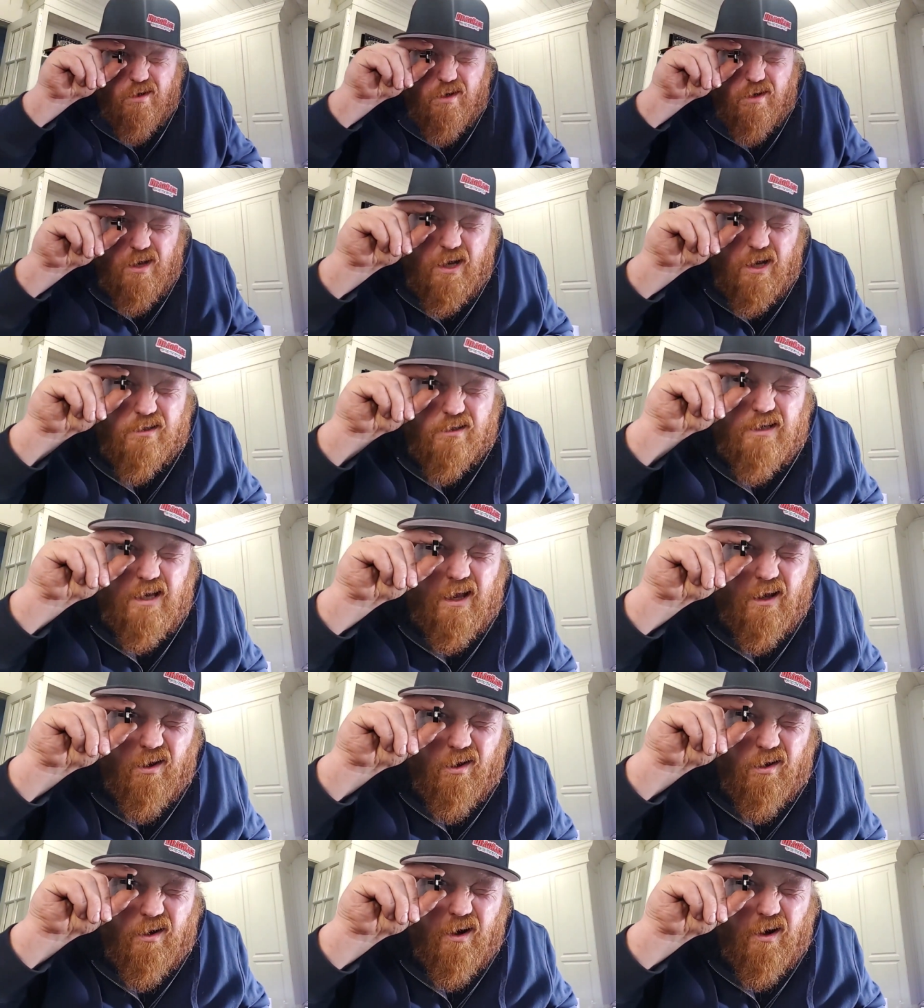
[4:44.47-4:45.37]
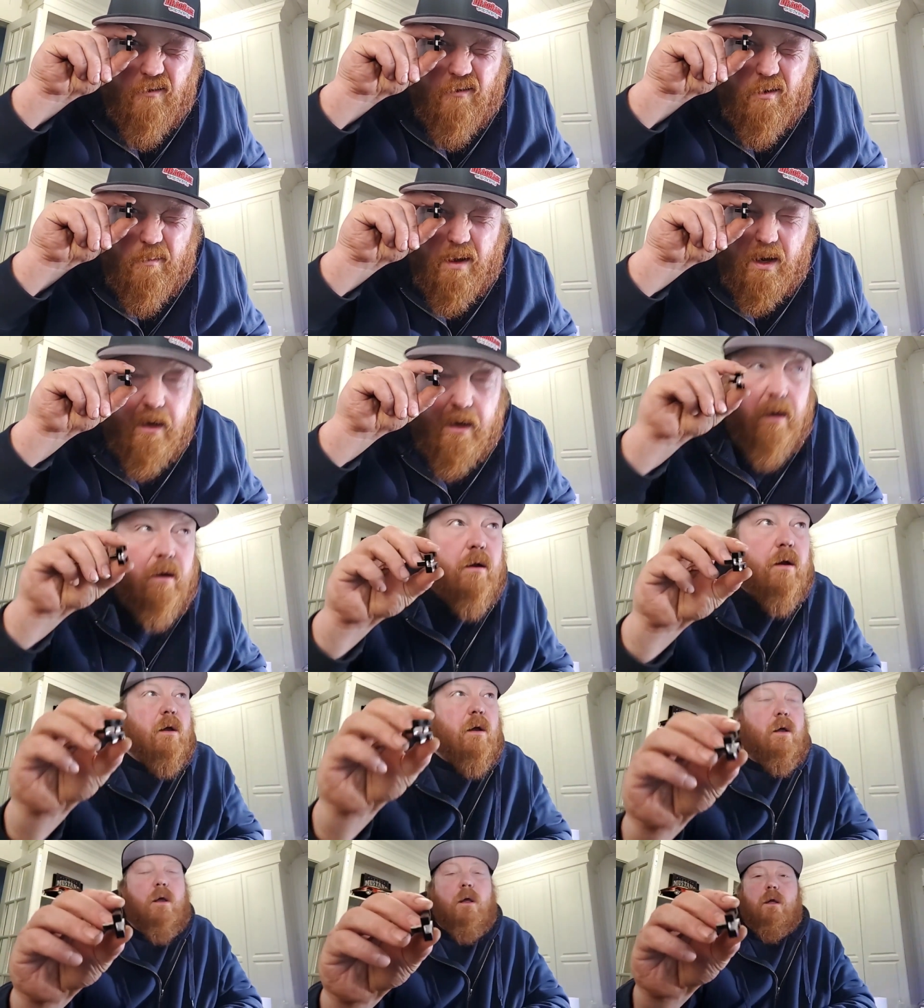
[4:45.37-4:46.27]
How's that look, everybody?
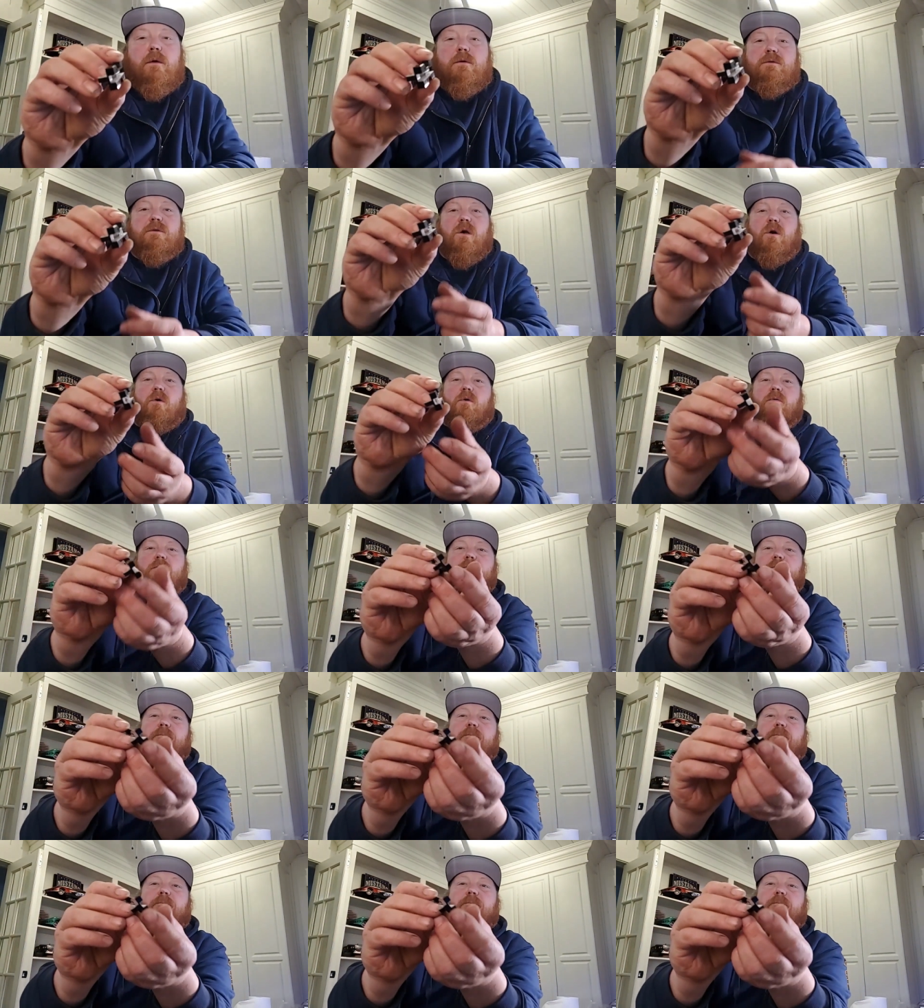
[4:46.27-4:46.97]
So